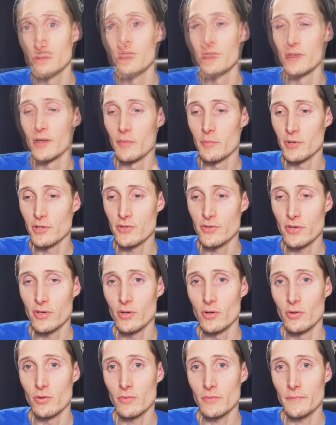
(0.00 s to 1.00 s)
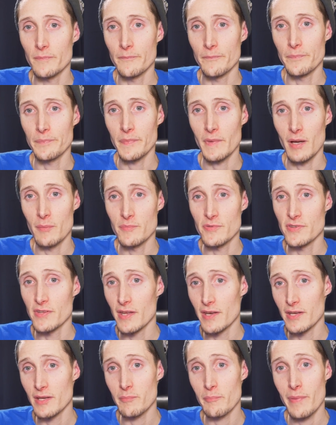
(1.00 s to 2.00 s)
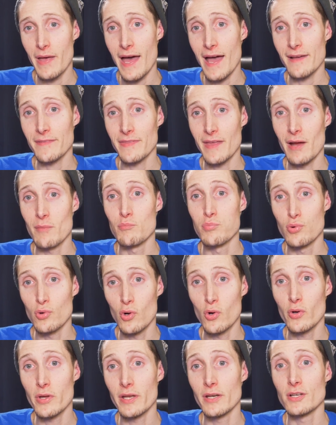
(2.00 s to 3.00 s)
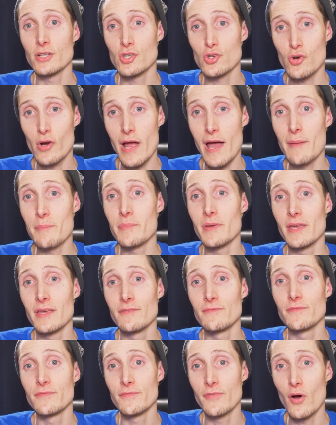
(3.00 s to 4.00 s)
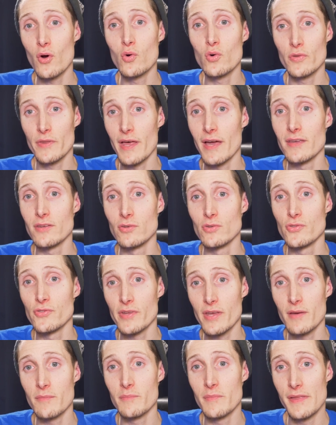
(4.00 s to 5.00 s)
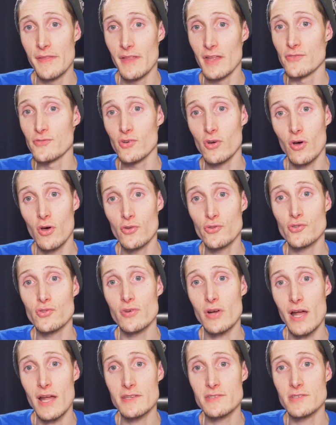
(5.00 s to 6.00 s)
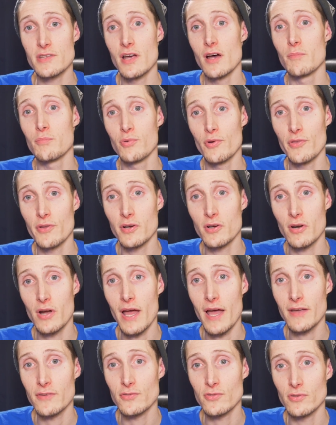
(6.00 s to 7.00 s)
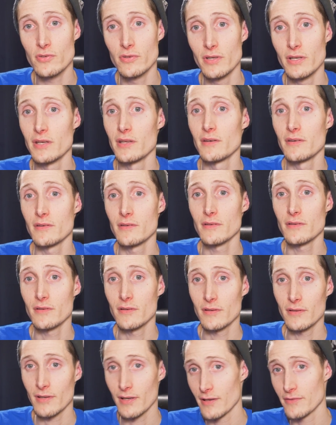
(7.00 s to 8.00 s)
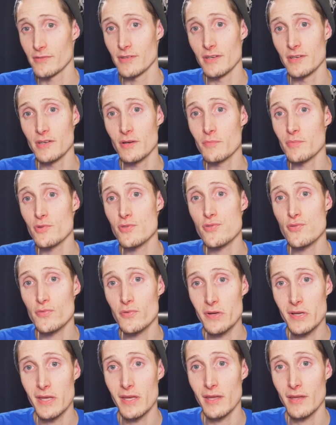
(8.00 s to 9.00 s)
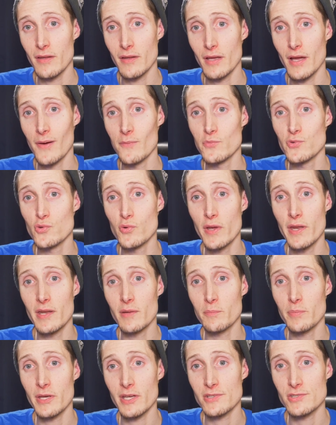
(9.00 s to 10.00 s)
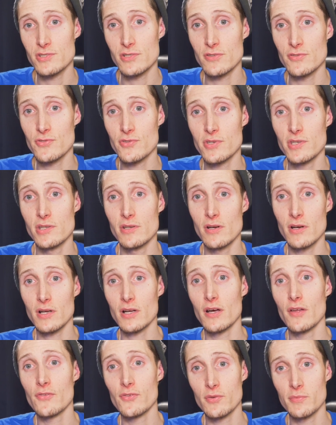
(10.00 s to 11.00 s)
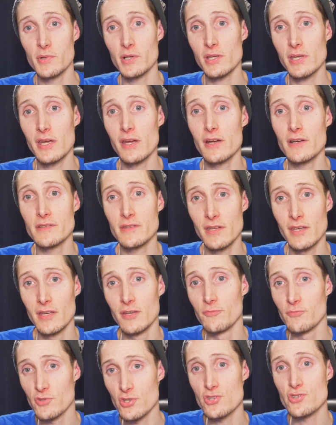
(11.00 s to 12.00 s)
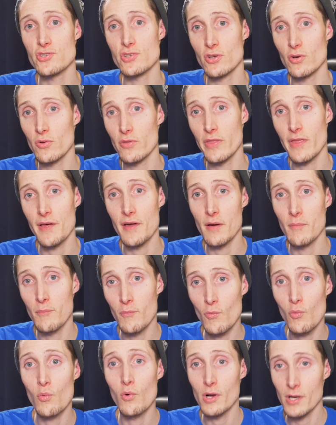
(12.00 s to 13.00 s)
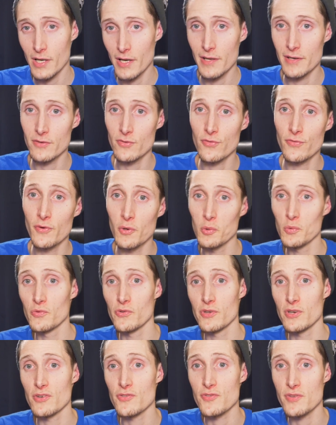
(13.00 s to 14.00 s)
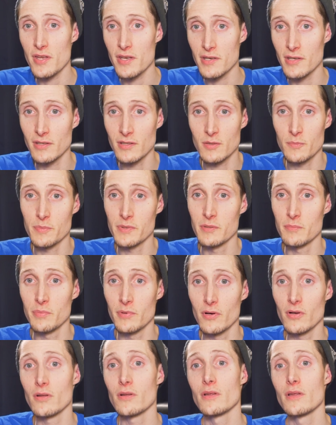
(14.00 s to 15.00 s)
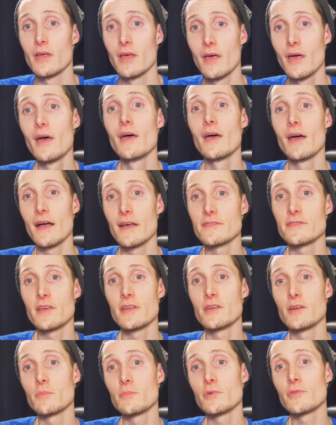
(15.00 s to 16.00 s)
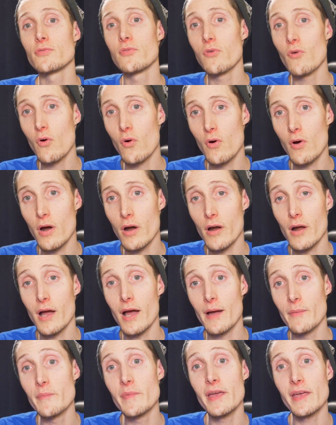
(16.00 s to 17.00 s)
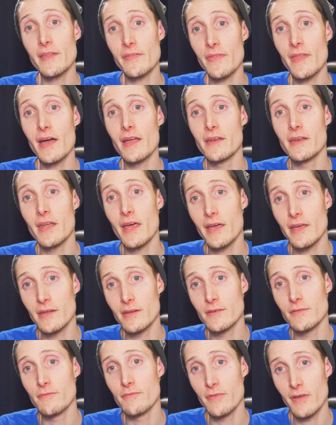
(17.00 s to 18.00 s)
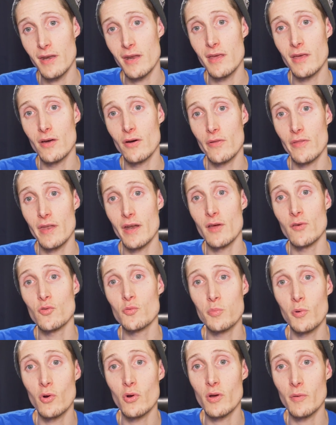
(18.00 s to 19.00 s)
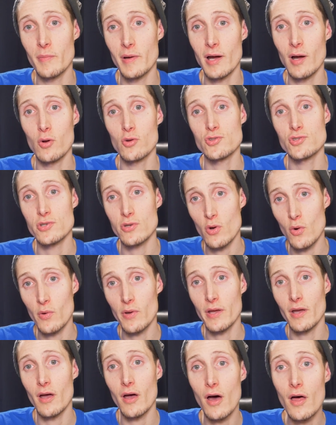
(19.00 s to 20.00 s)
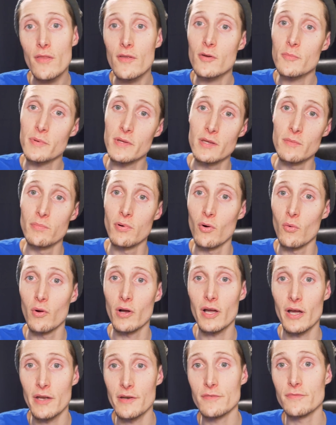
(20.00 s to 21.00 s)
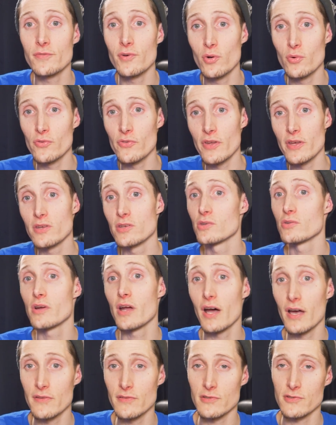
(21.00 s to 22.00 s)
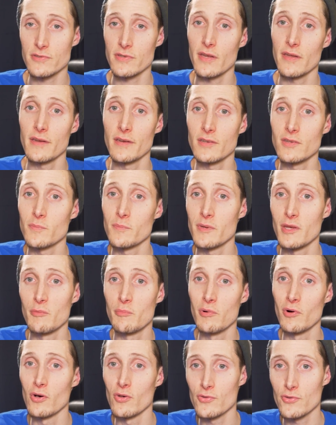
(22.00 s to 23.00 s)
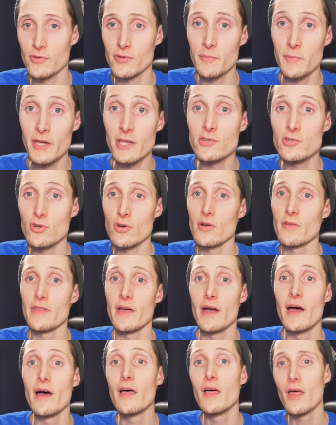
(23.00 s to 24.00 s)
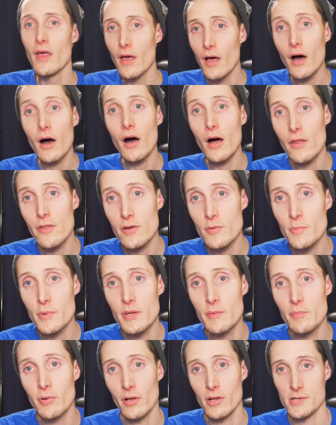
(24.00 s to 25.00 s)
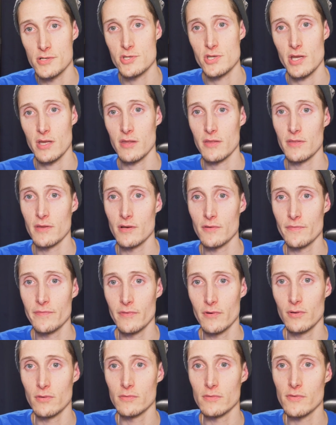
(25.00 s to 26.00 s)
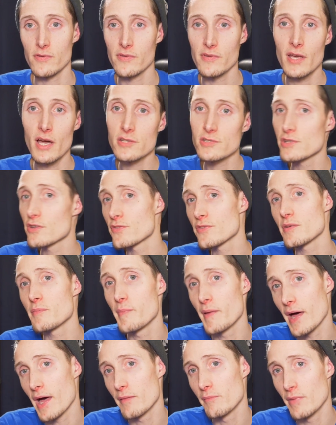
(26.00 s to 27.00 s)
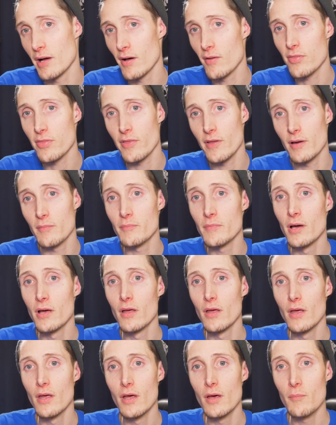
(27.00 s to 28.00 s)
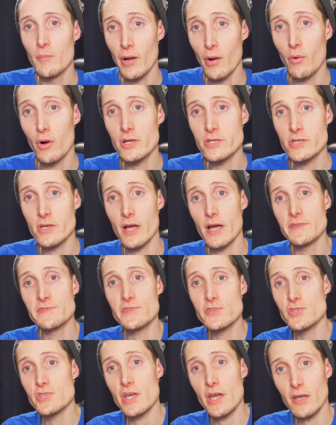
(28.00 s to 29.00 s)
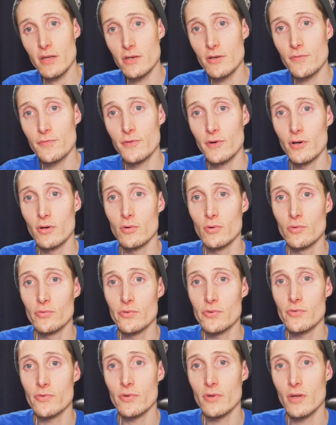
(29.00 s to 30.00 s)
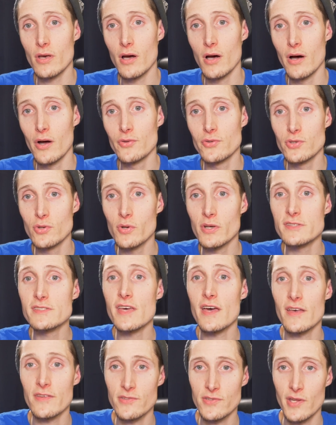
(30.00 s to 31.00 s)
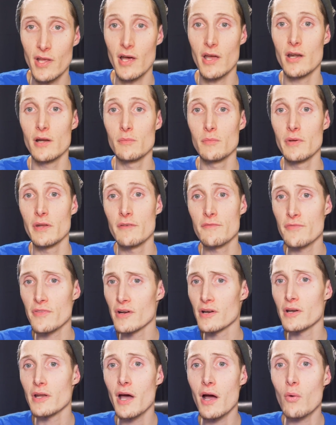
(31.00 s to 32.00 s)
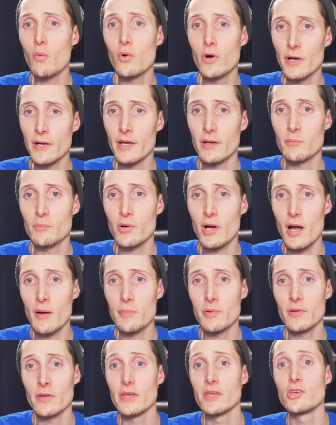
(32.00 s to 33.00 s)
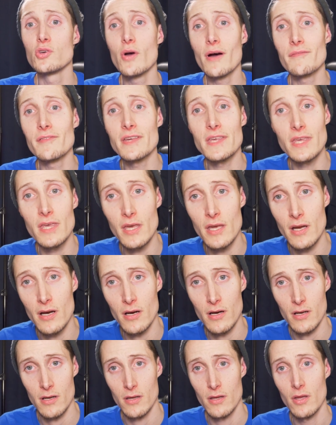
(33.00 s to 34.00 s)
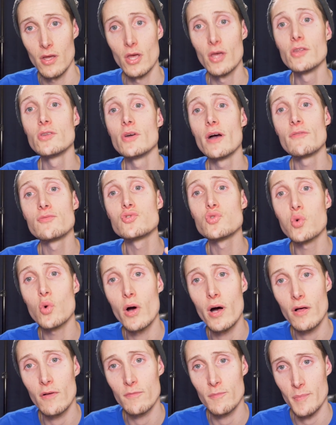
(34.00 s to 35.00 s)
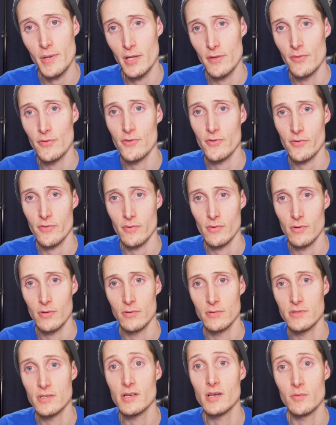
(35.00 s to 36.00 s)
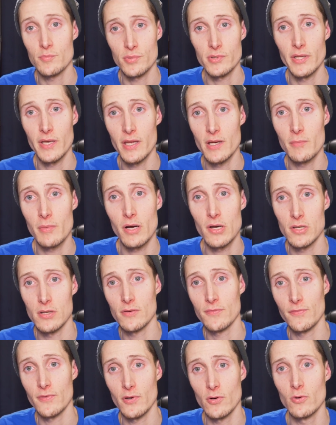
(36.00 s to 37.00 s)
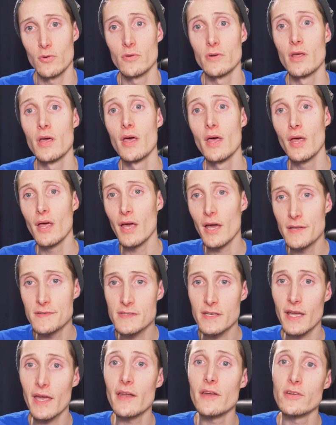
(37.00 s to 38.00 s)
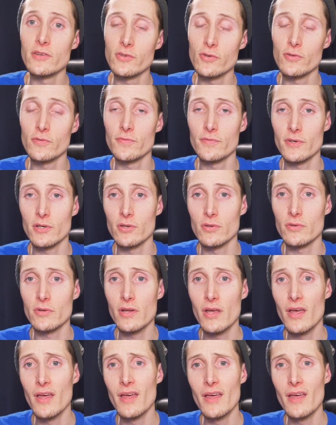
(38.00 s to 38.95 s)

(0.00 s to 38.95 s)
Number 2, I'm sending back that broken, crappy phone that you sent me that's all scratched up with a cracked screen. I said, number 3, I'm tweeting pictures to your customer care team to show them what kind of phones you're sending to people. I said, number 4, I'm making that negative video that I spoke about, showing other people what kind of phones that you guys are sending to people to make sure that other people are checking their phones, not just to badmouth them. But I want you guys to check your phones, do a test on them, and if they're not working properly, you have a year. You have 12 months to complain about your phone and to get a new phone.